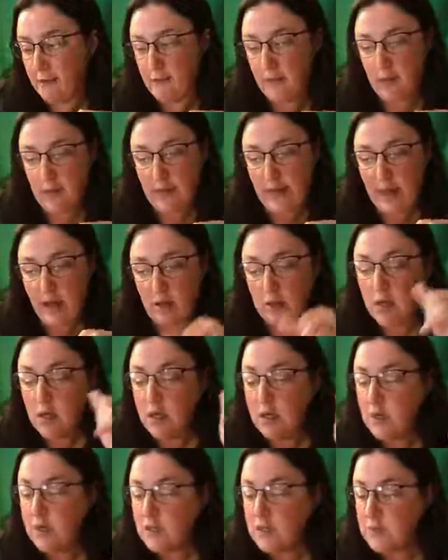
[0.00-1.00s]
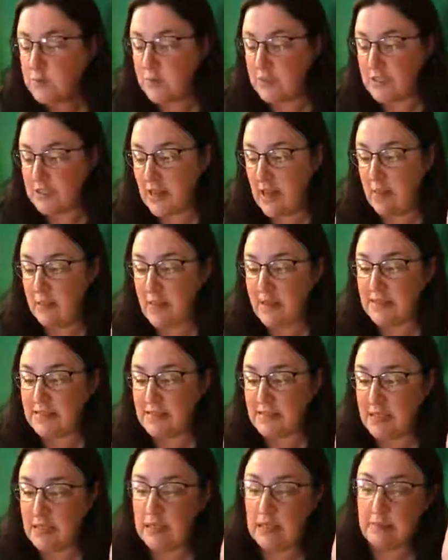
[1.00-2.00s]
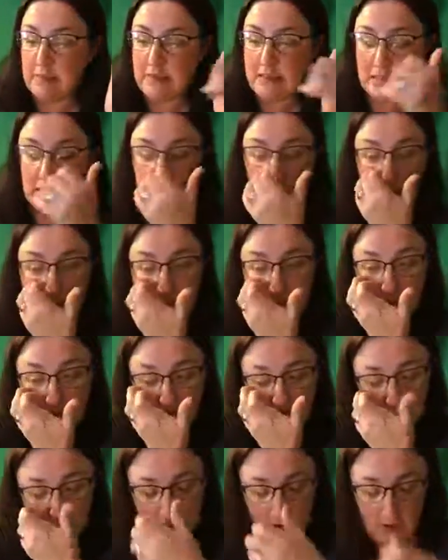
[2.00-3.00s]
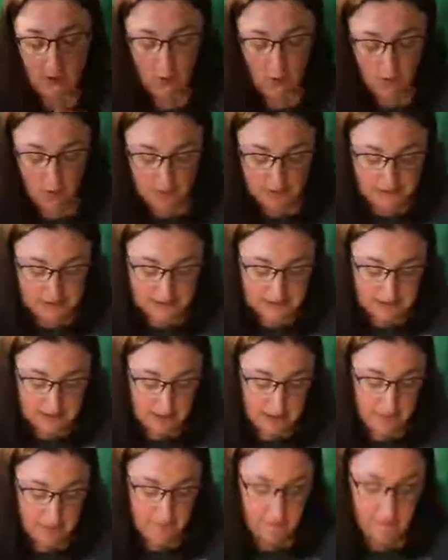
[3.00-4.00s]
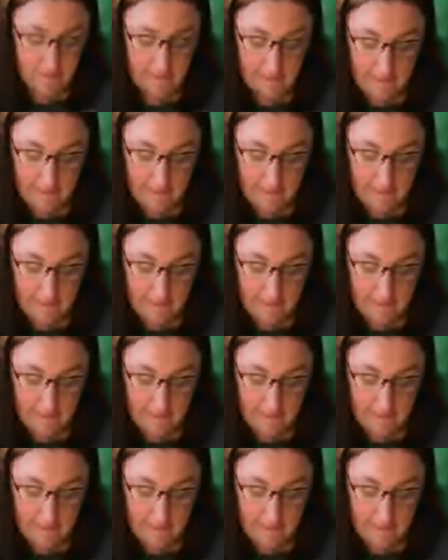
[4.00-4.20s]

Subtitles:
careful about switching out my tips and not burning my cords and stuff.